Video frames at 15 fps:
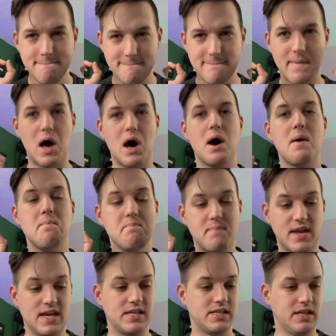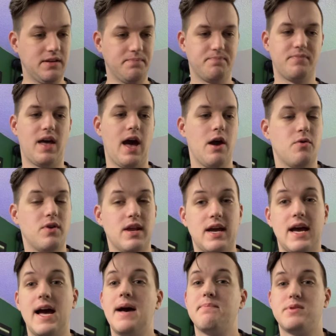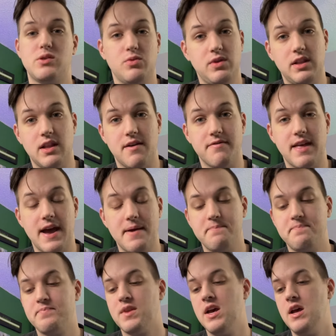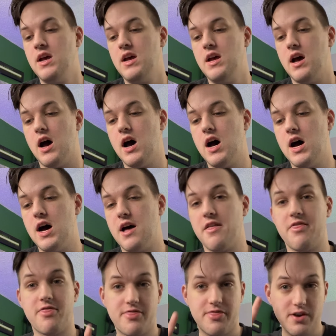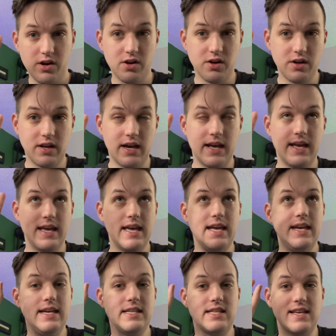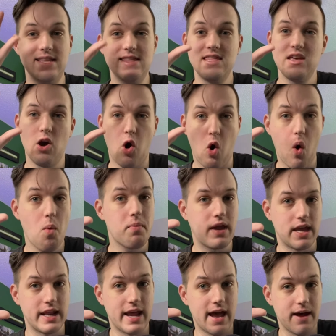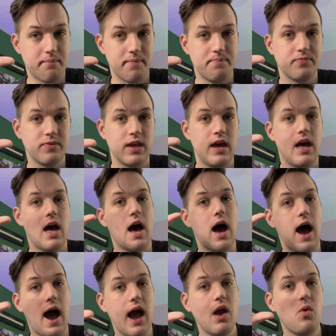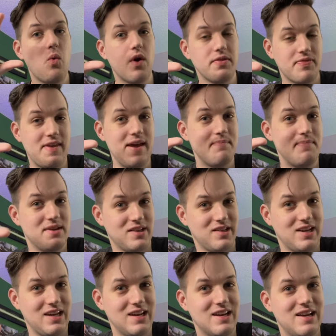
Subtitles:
amazing. I would absolutely love that. Third is in the HomeKit app. I want the ability